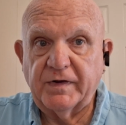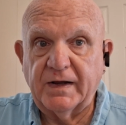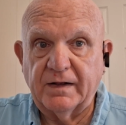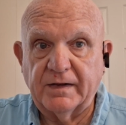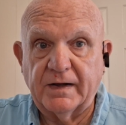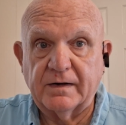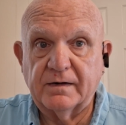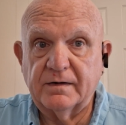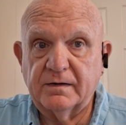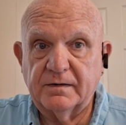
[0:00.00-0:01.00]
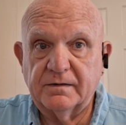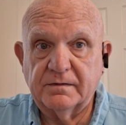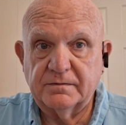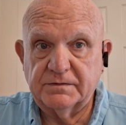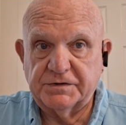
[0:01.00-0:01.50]
And that
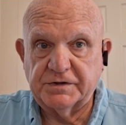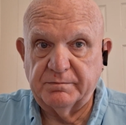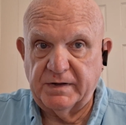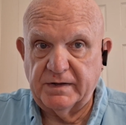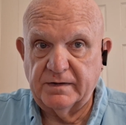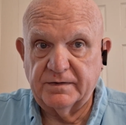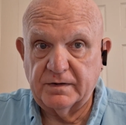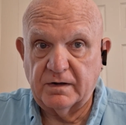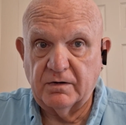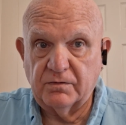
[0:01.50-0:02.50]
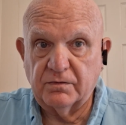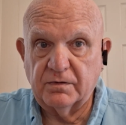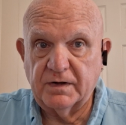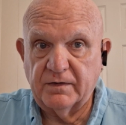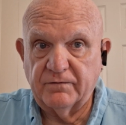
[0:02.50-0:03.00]
should be the
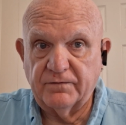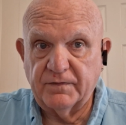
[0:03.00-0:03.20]
goal of